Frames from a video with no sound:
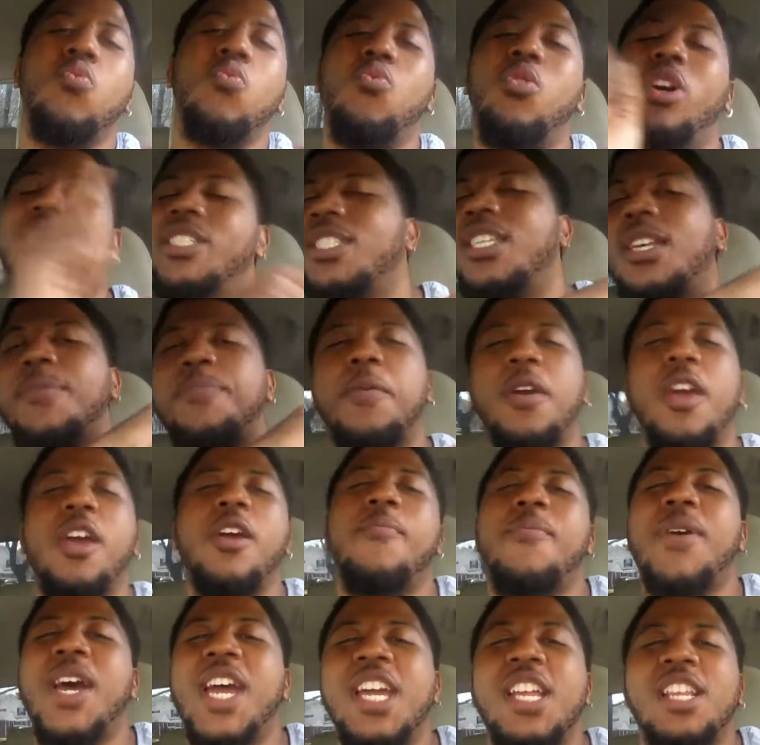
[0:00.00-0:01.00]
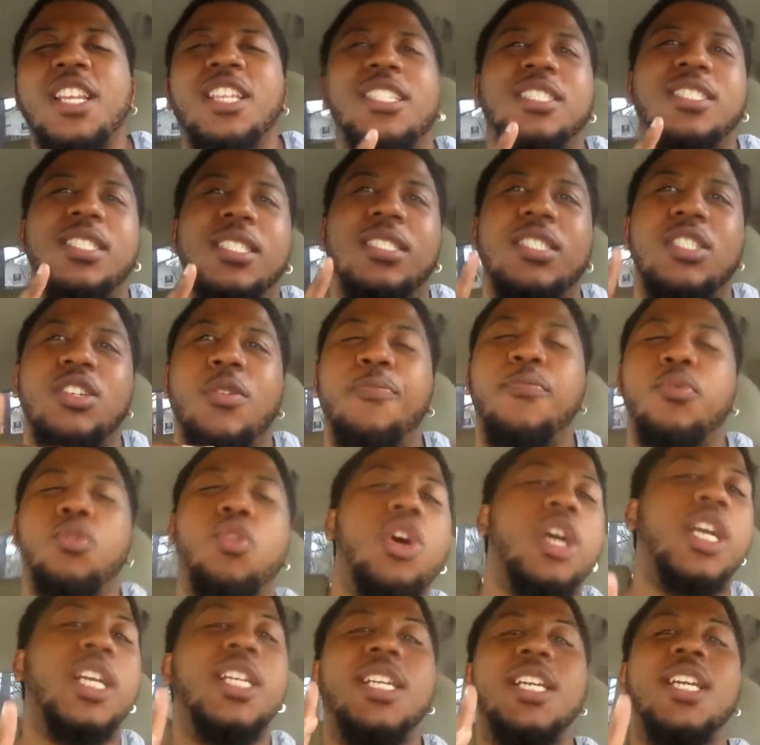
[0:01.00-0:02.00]
What's up, everybody? This is your
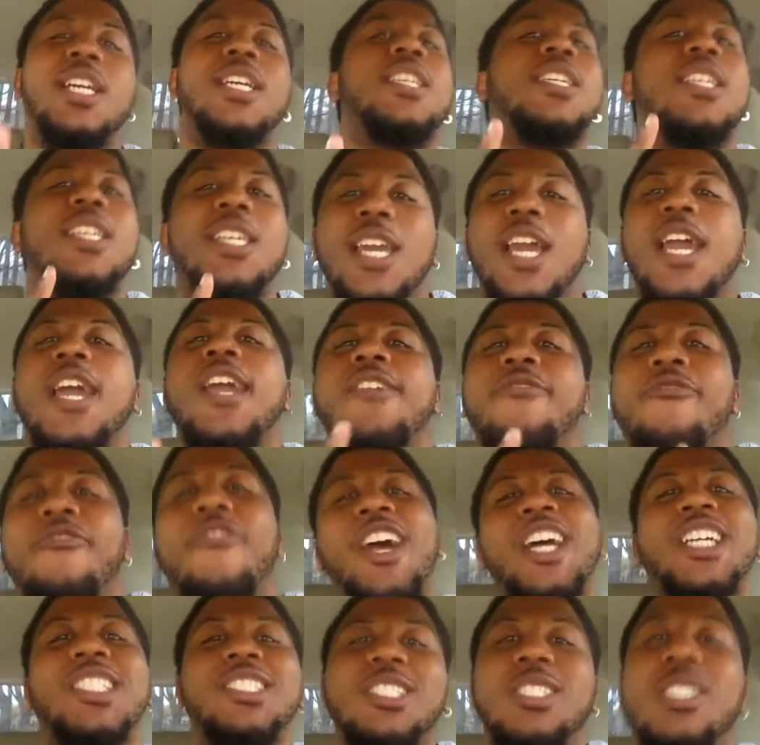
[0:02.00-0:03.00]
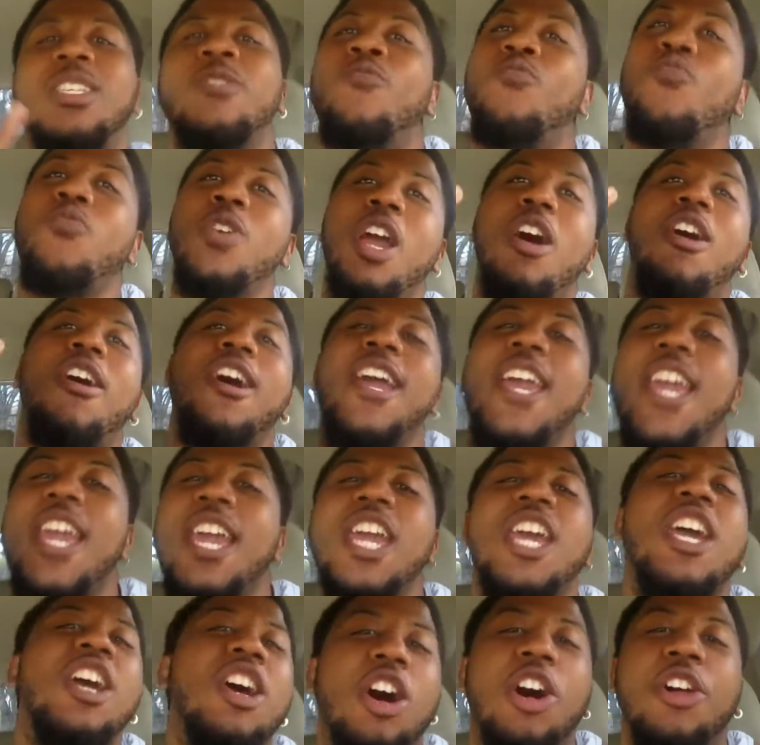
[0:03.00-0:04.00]
boy Kenny Kain Rogers, and we are
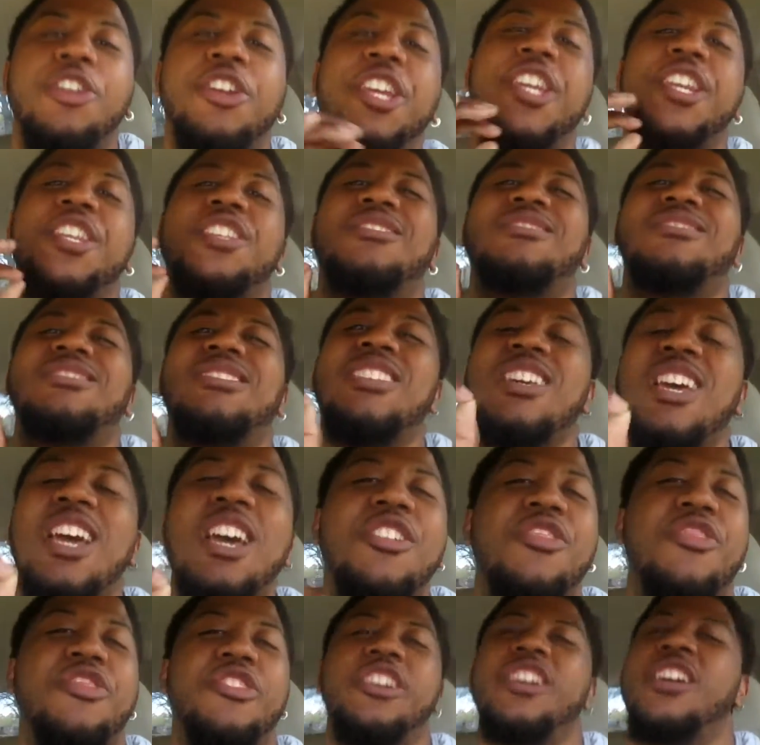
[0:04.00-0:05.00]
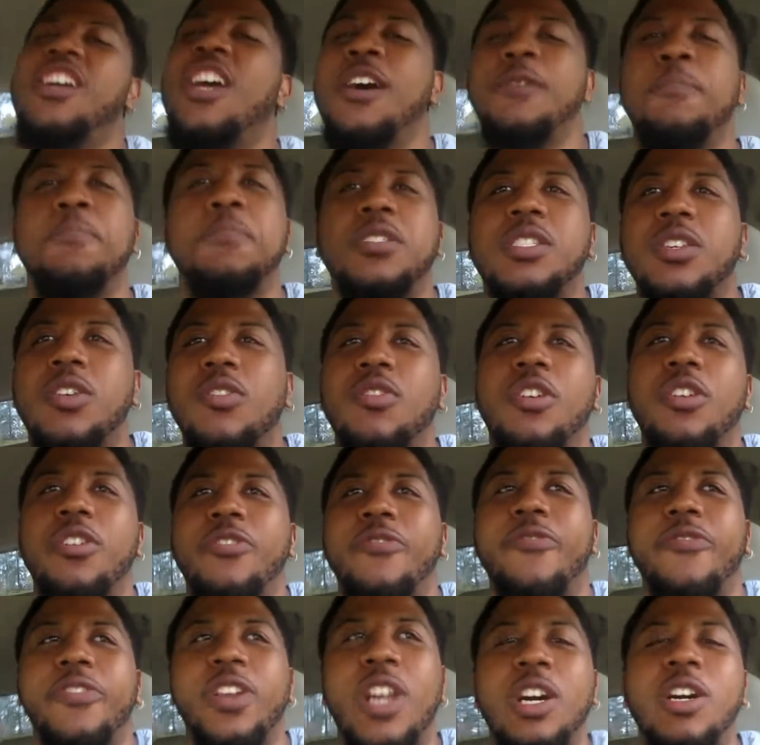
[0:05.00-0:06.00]
here on the 10th episode
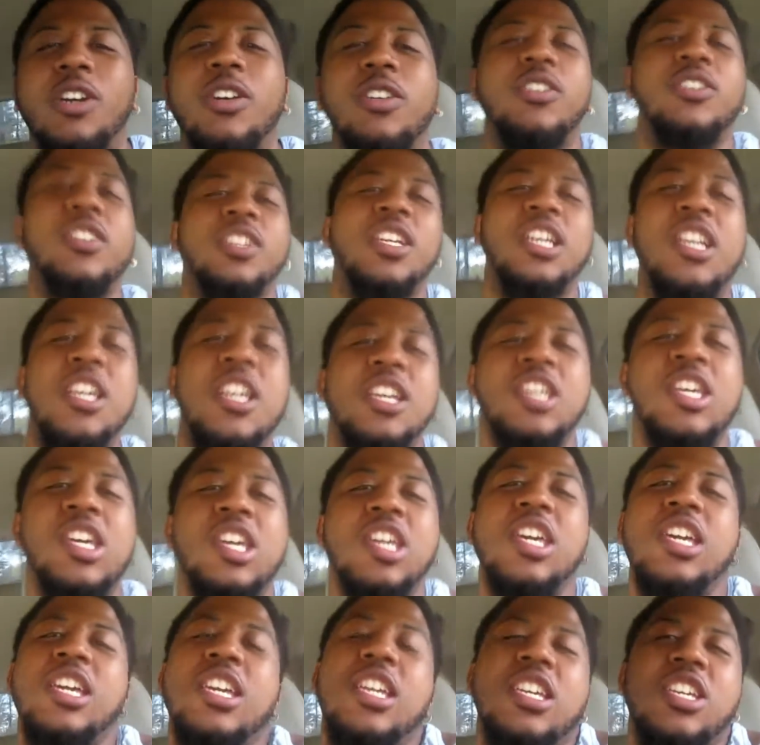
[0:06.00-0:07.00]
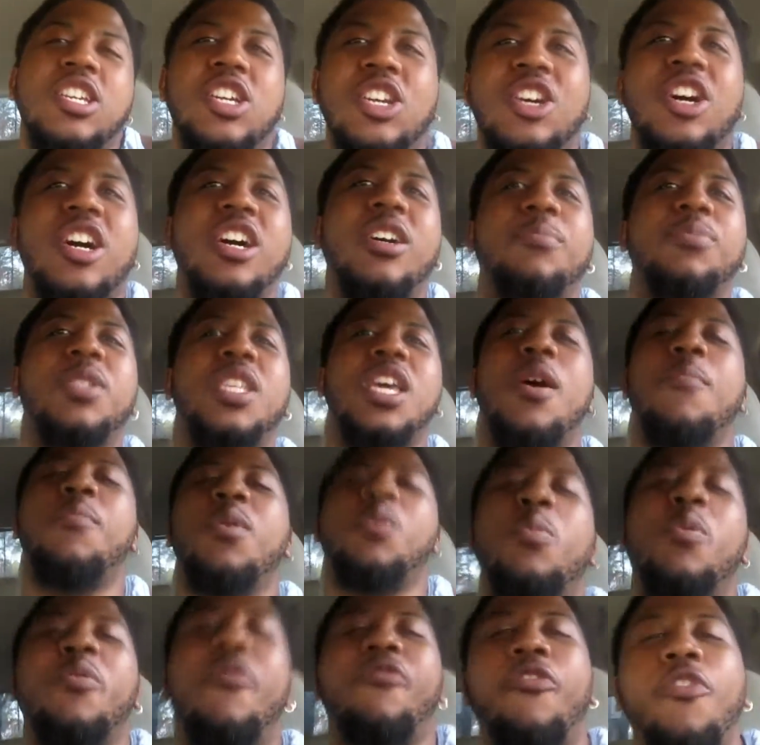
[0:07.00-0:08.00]
of the vlog. You know what I'm saying?
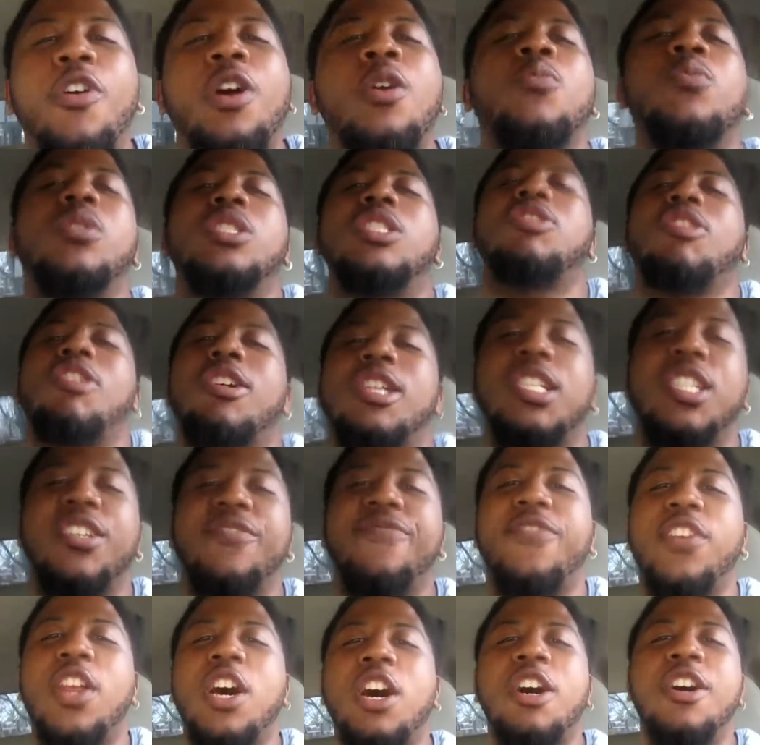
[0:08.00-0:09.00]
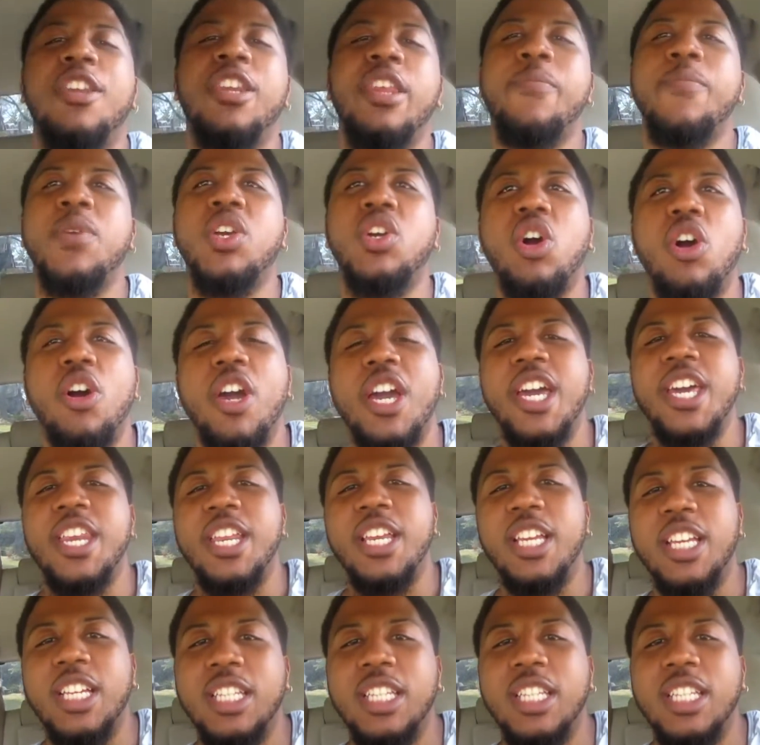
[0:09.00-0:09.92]
But before we start this vlog, let me go ahead and